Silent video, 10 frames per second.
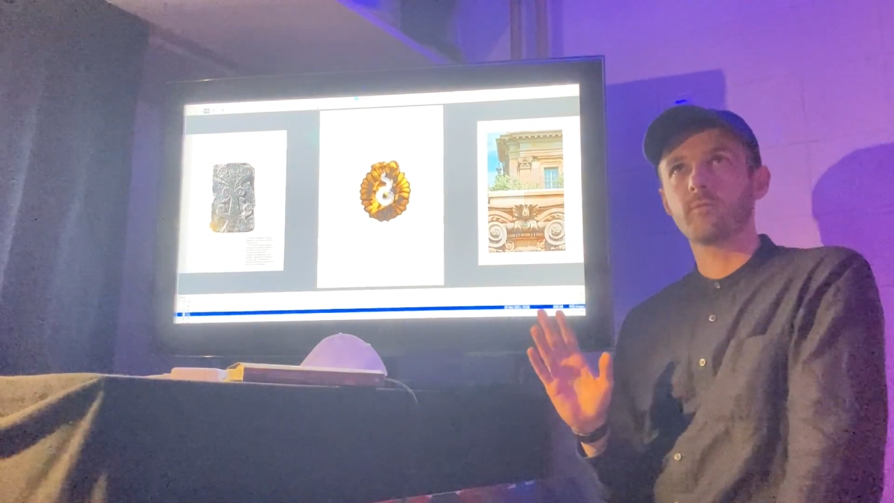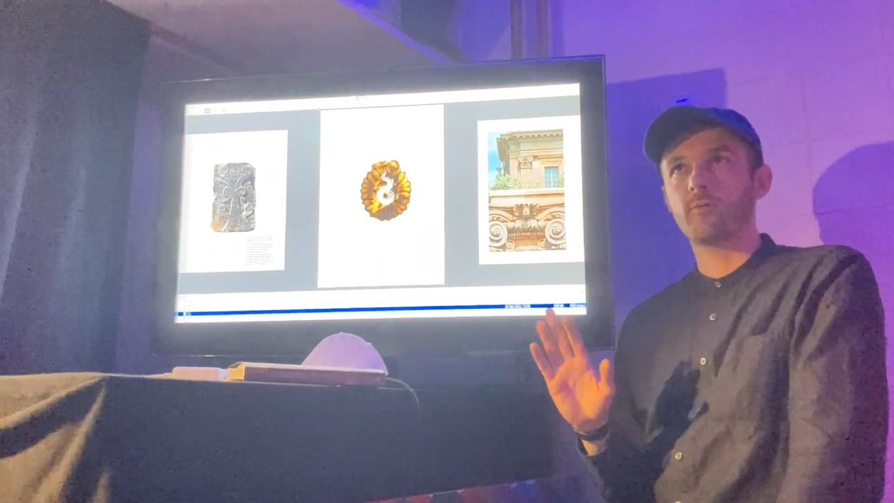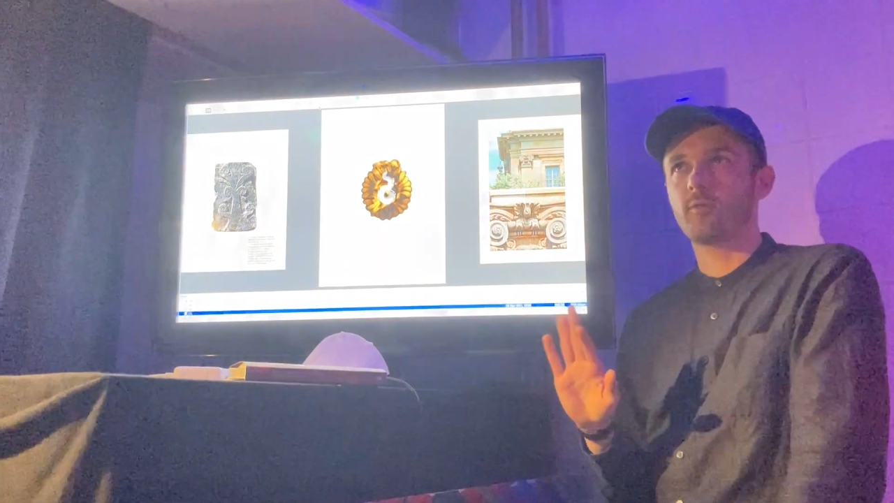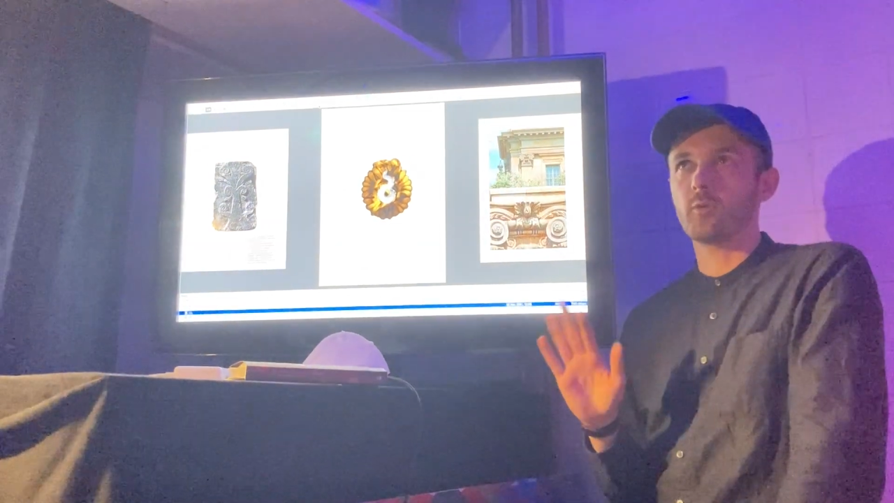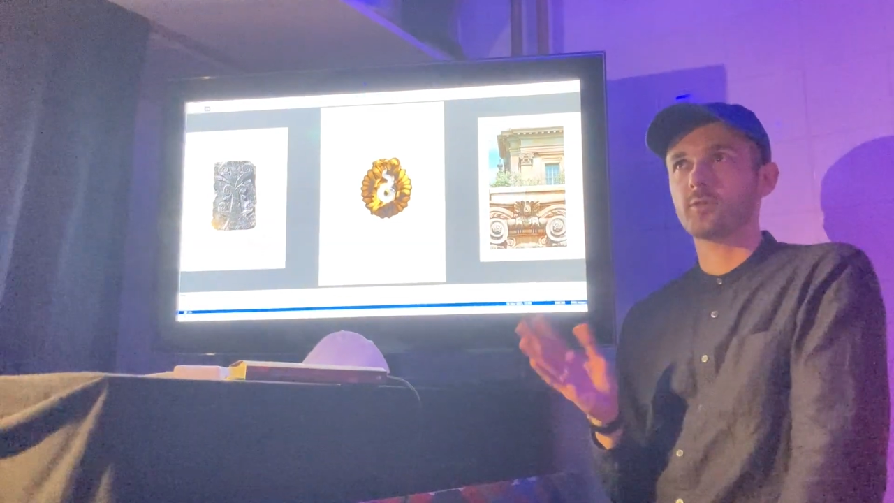
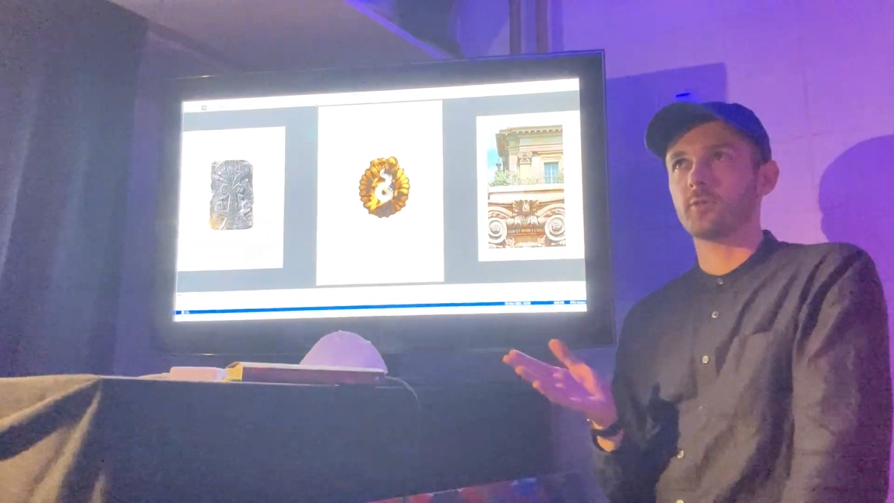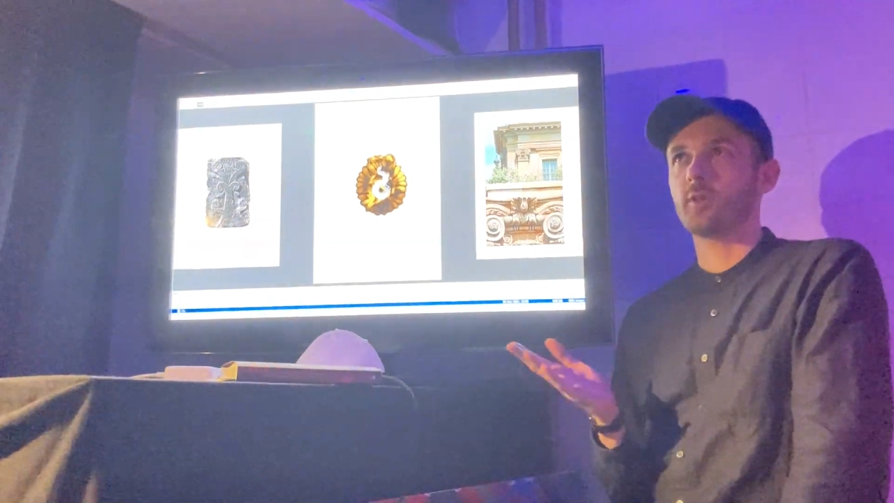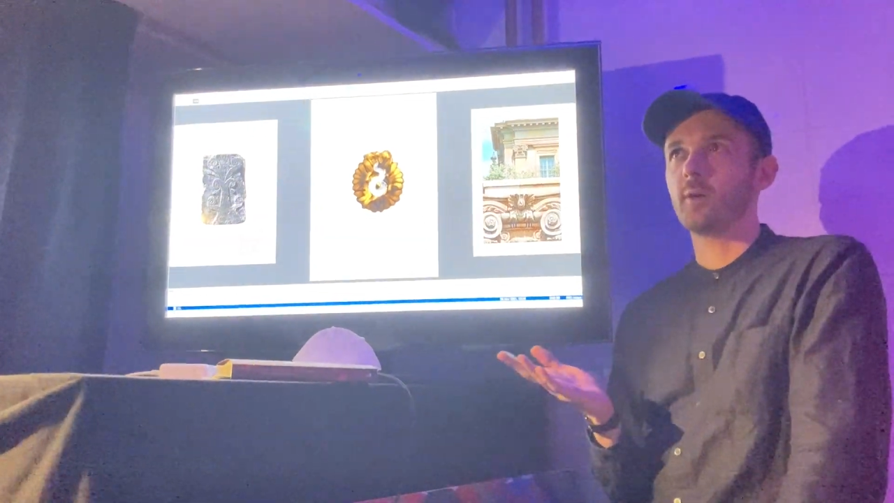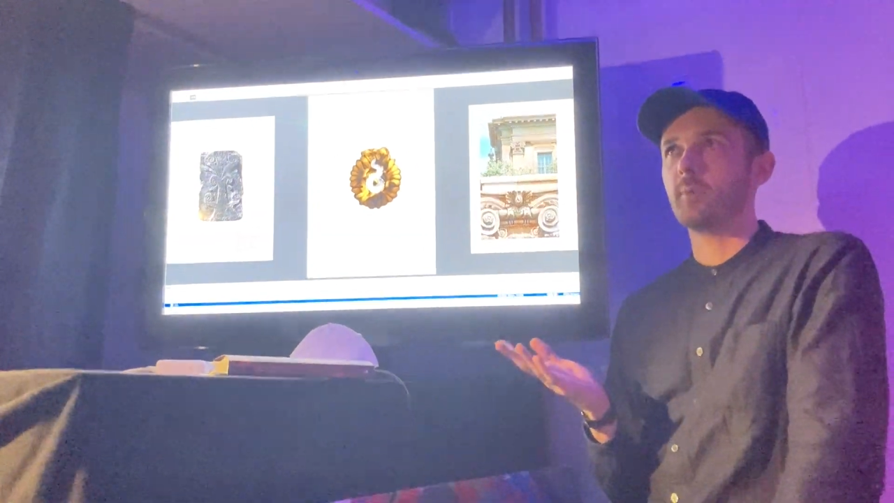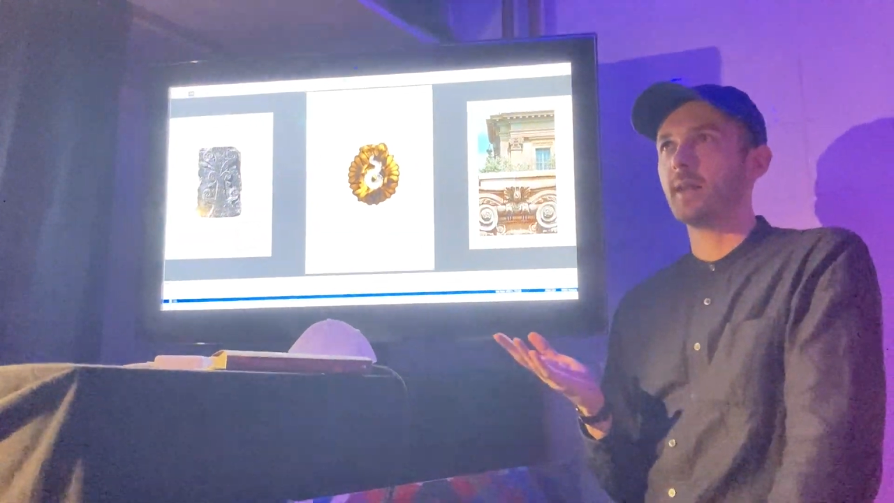fourth to
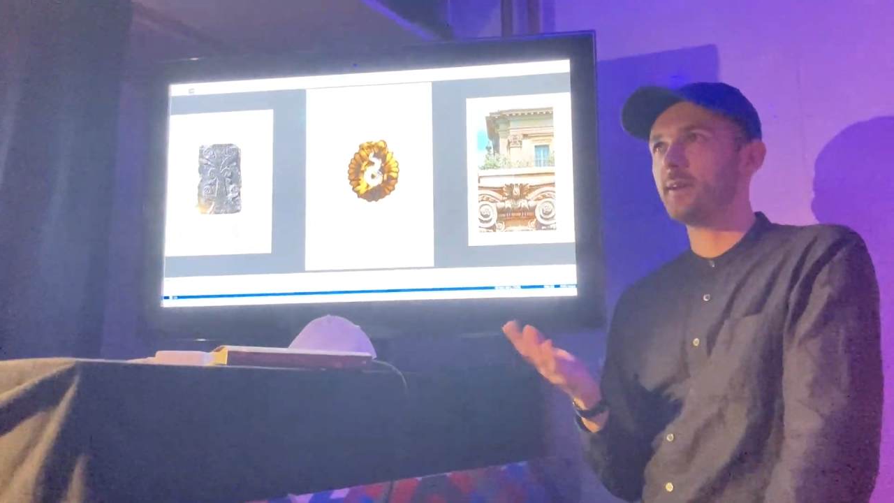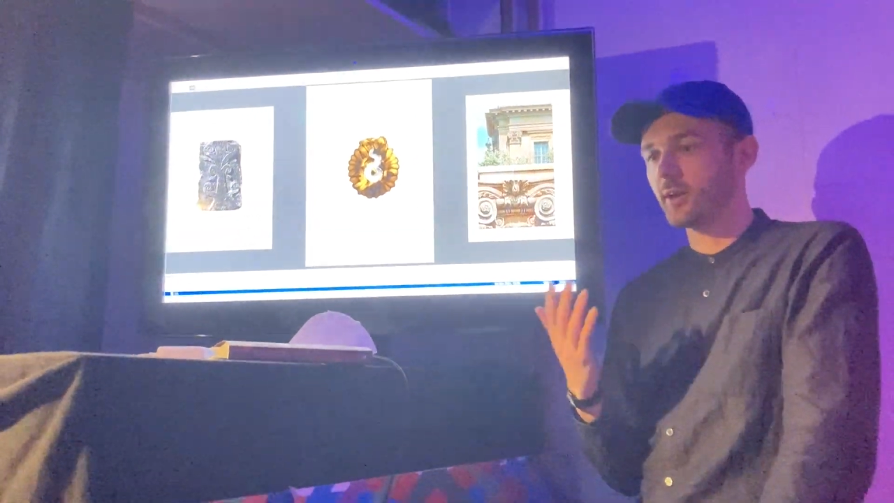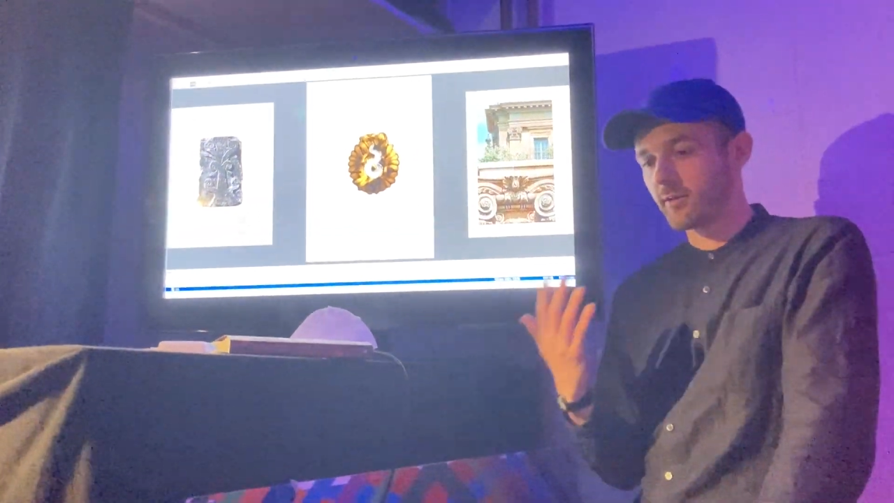third millennia,